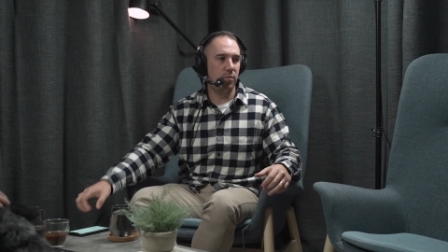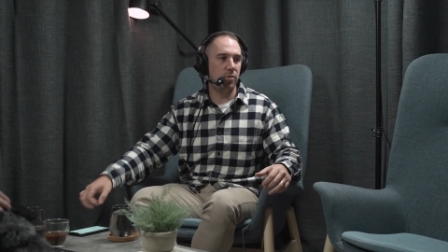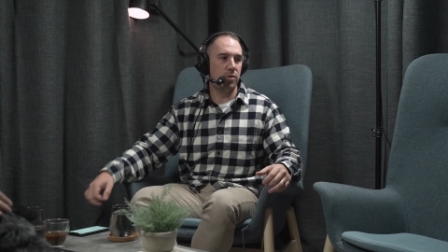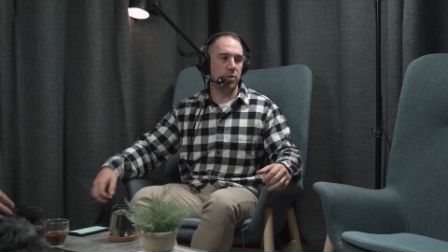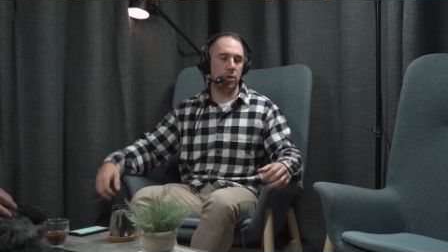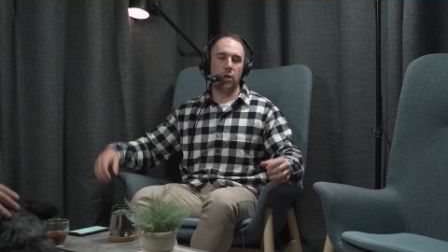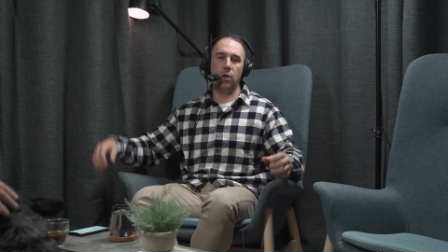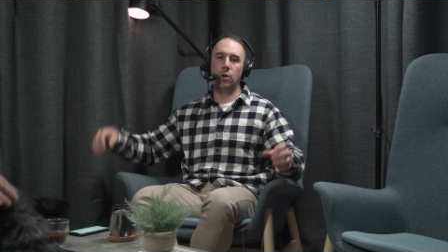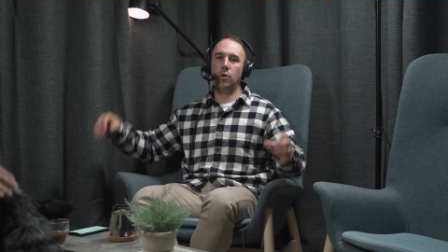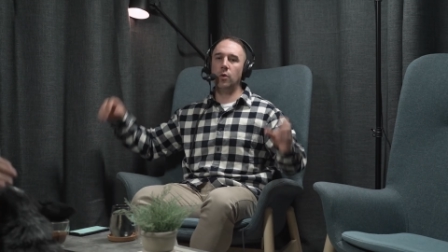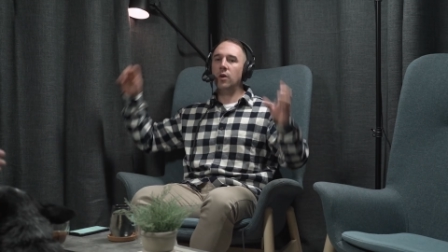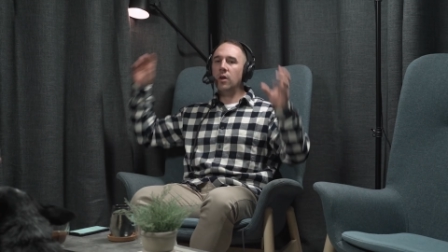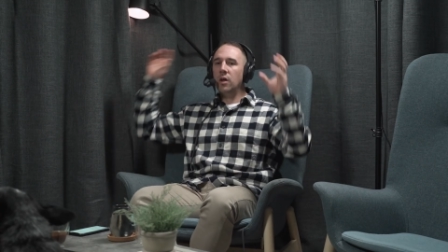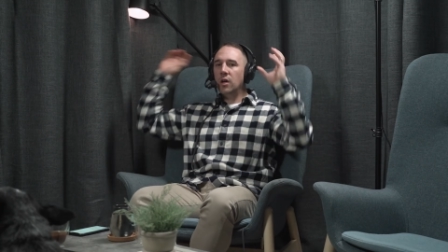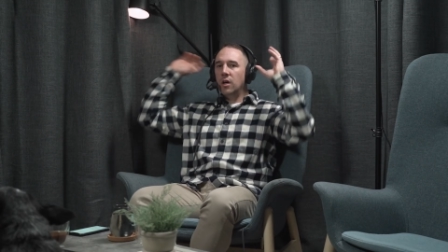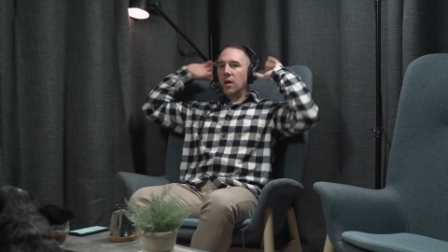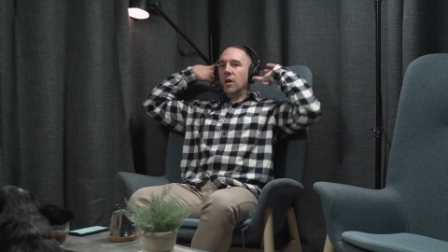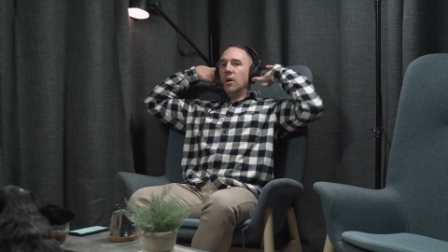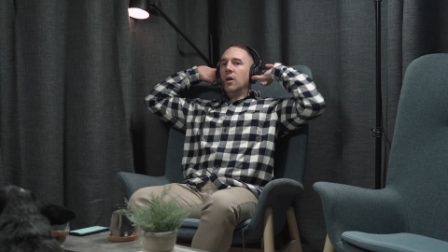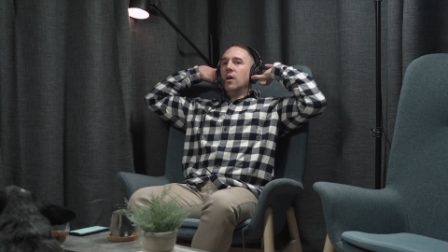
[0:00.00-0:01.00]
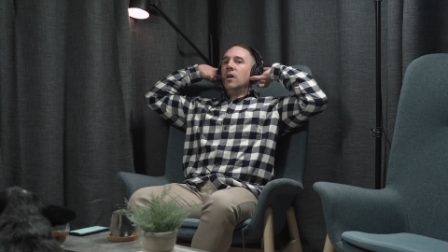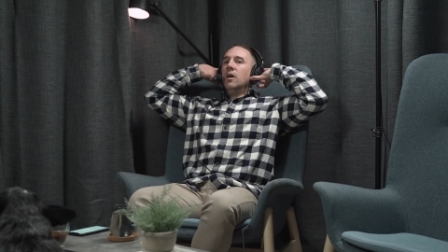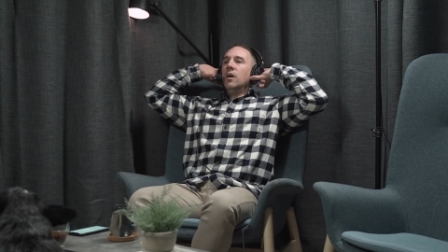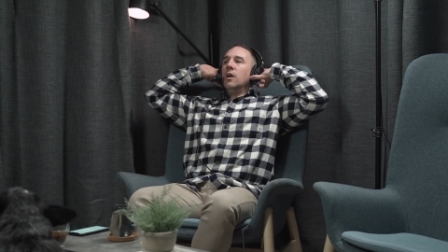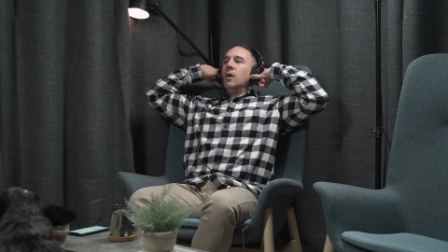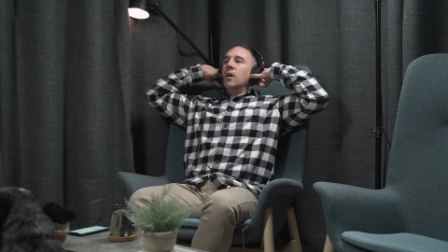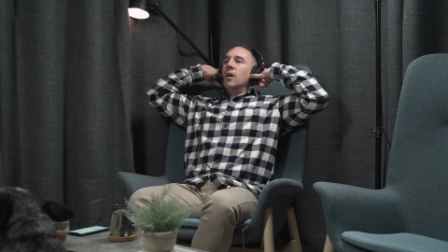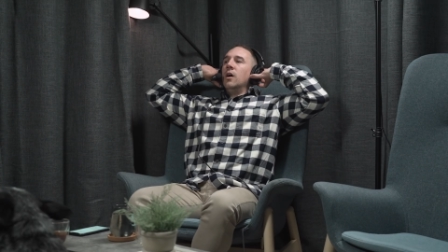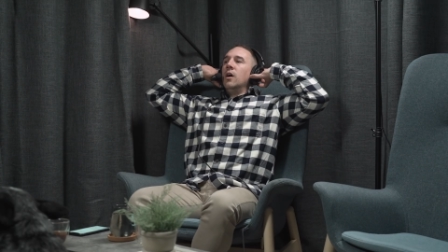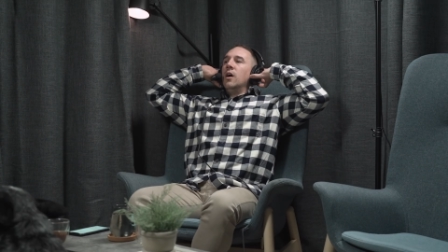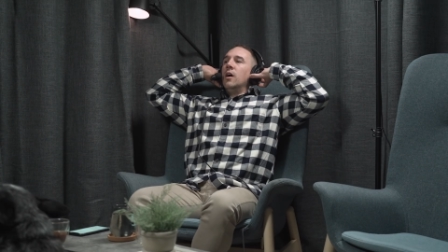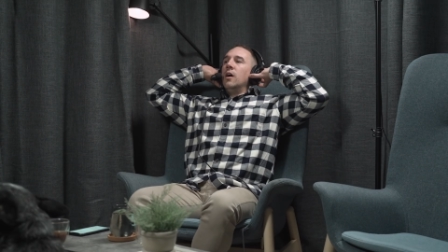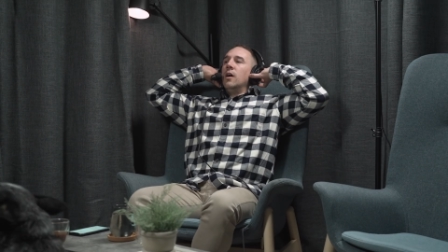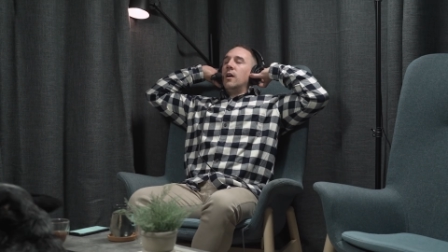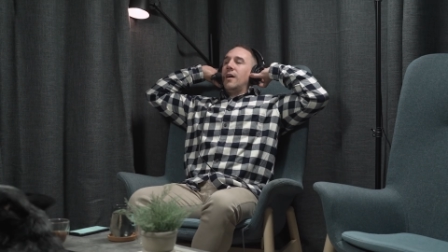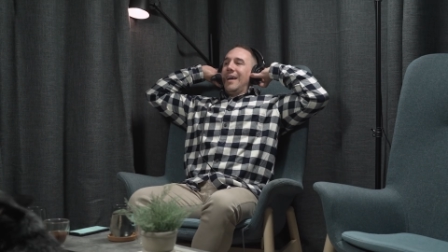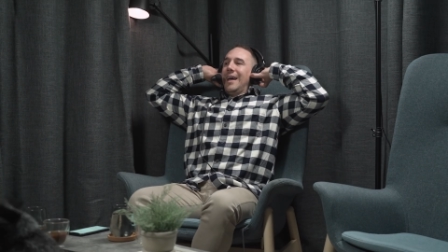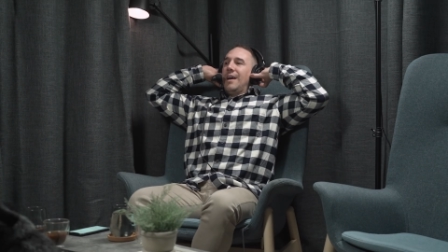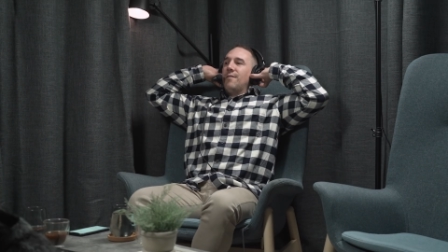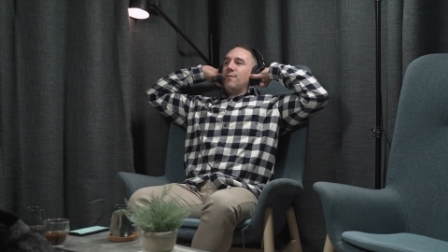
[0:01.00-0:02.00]
So
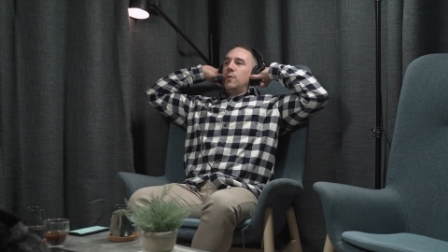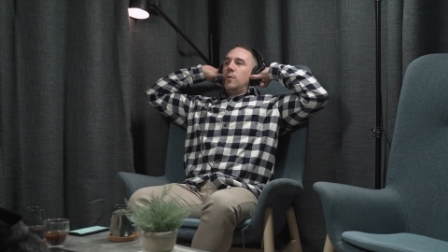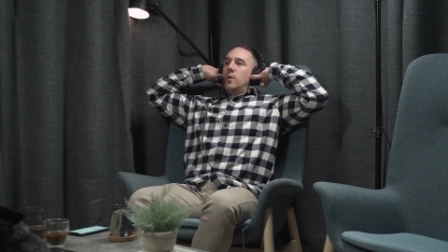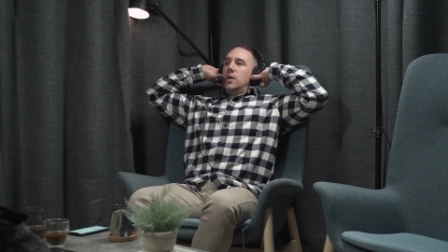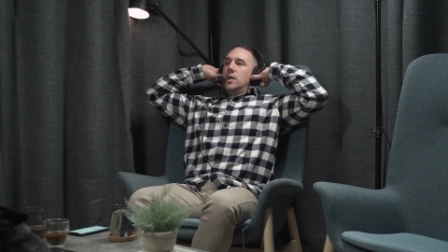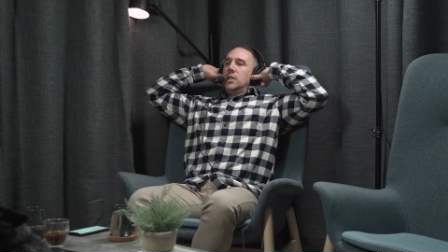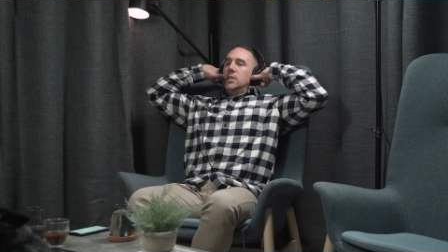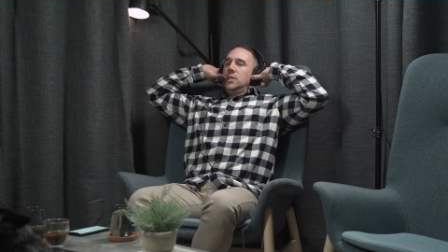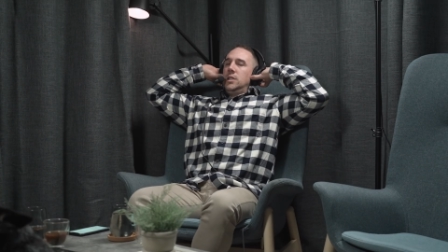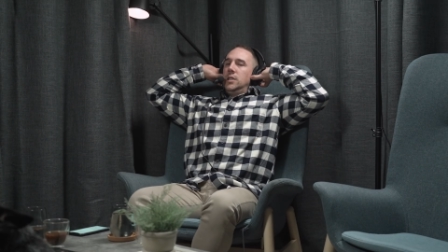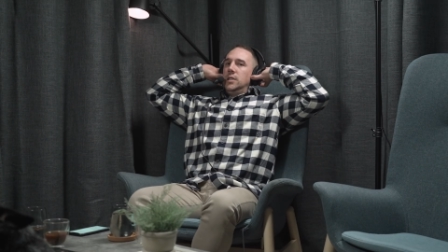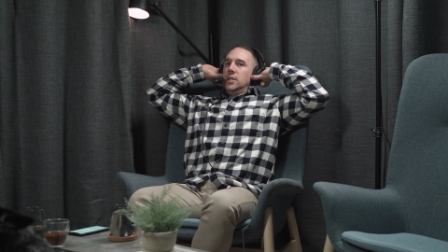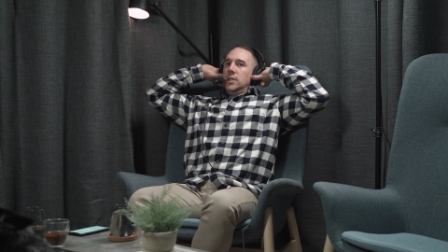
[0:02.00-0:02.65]
everyone,